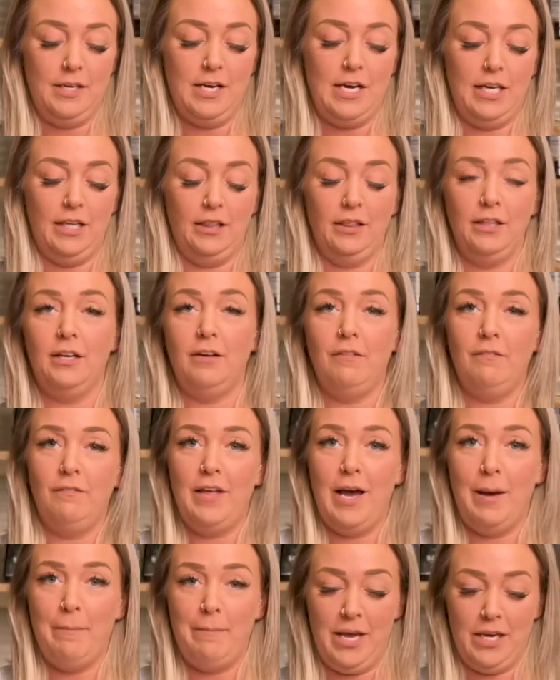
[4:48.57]
I love
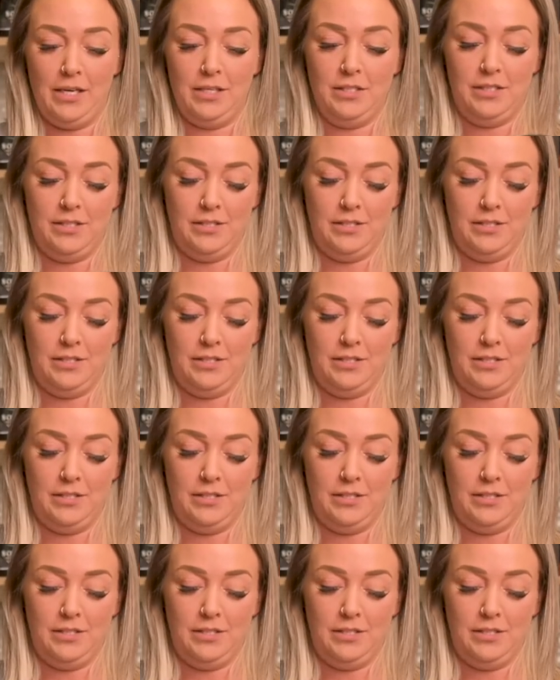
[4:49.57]
that mix.